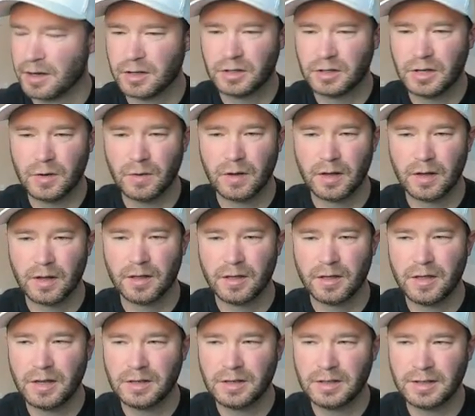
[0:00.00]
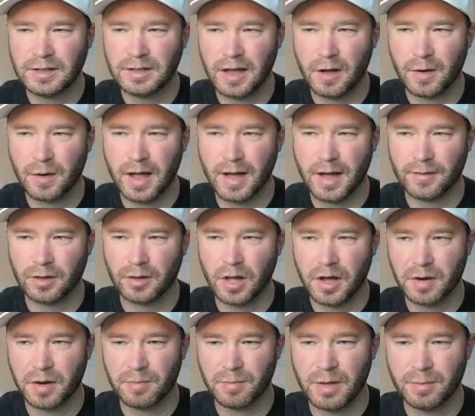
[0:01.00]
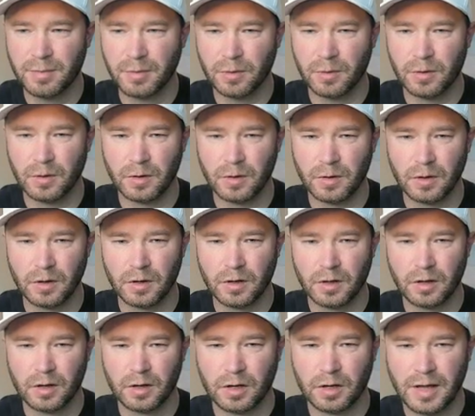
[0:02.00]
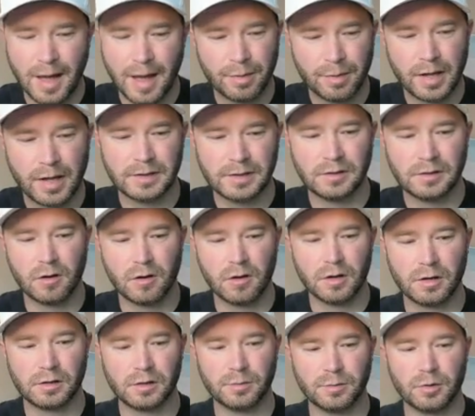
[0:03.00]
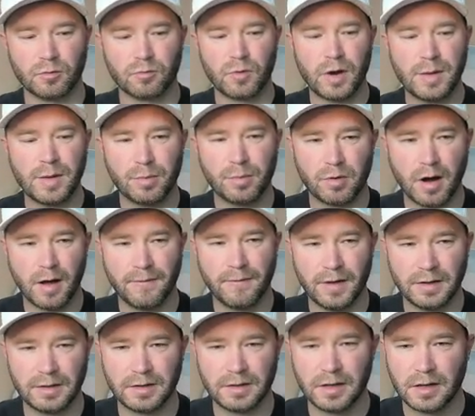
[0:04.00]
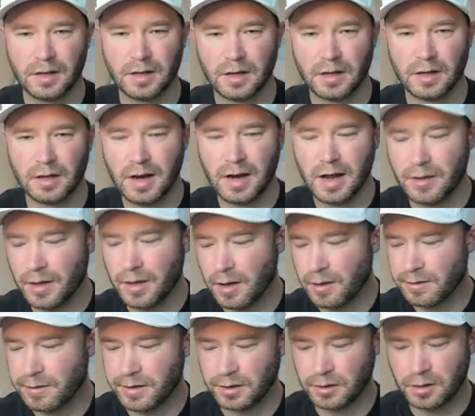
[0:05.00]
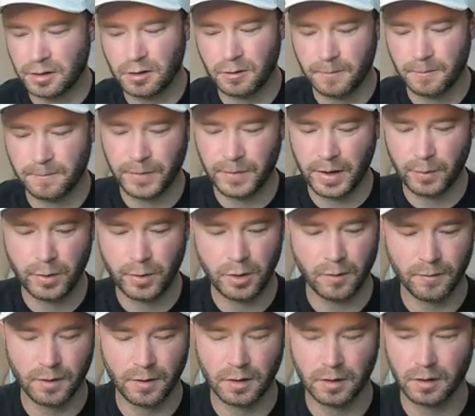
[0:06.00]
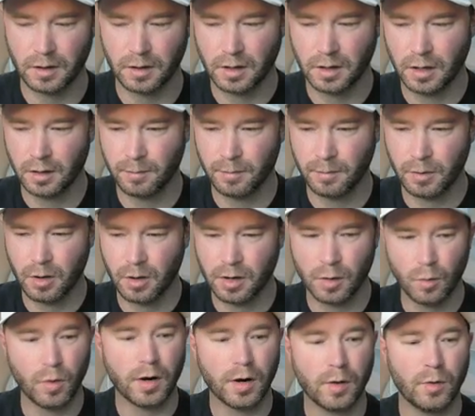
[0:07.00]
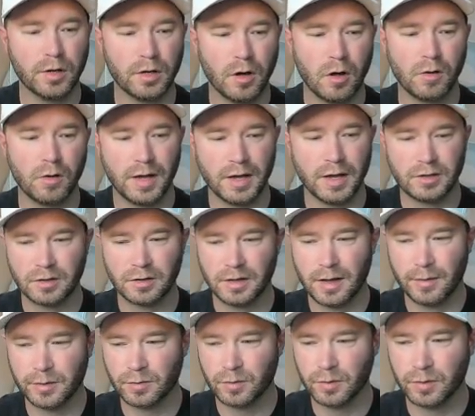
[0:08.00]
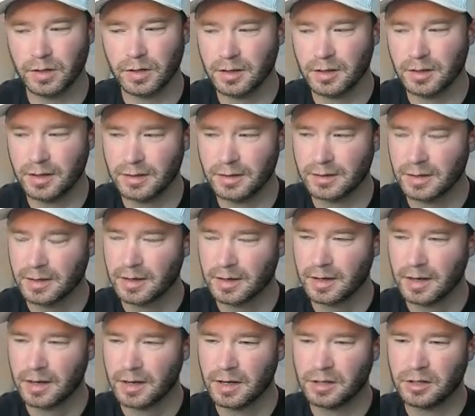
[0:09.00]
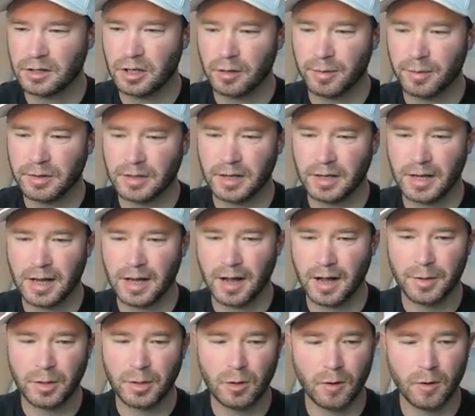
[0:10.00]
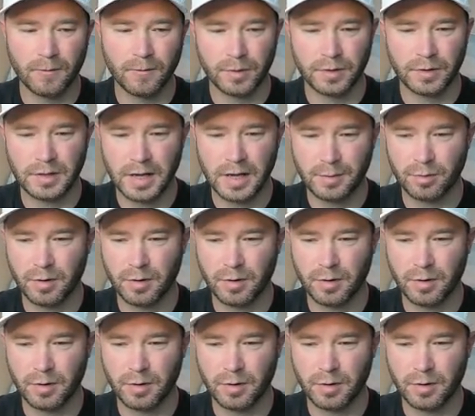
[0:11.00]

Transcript: So this is how I have a lot of people capitalizing on some great profits. Now, the other thing too, I went over on a one-on-one call yesterday that was really good is the gentleman's like, hey, I'm going to go over with Take